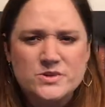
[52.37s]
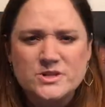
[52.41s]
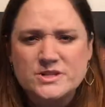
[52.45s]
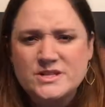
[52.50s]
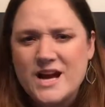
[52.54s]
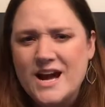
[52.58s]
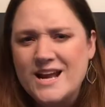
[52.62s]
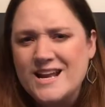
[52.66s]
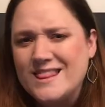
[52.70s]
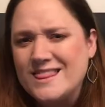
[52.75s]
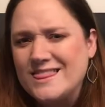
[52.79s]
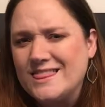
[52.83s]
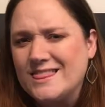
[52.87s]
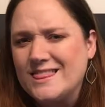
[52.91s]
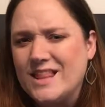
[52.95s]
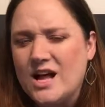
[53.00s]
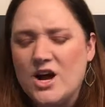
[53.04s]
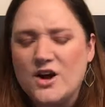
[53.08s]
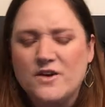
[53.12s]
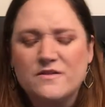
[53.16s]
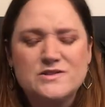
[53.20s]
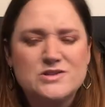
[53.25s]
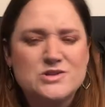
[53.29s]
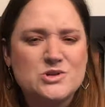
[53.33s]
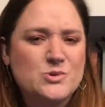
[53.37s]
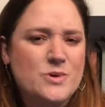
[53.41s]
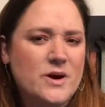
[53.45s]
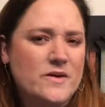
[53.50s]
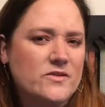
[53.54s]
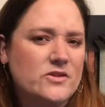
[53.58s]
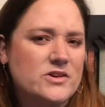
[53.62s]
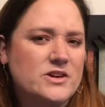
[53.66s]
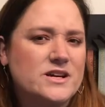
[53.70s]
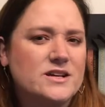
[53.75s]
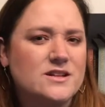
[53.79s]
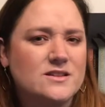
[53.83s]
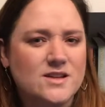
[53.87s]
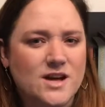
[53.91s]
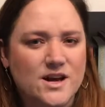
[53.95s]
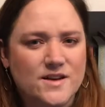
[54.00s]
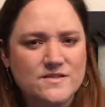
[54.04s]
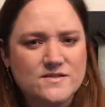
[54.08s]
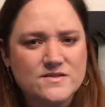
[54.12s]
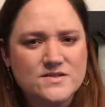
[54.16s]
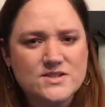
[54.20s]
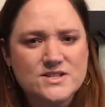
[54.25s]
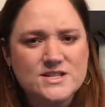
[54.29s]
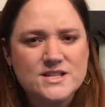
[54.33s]
just kind of loves whoever he
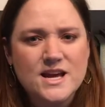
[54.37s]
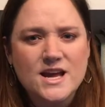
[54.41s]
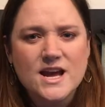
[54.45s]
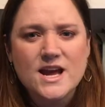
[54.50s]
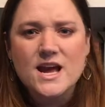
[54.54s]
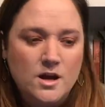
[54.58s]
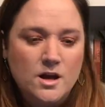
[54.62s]
loves.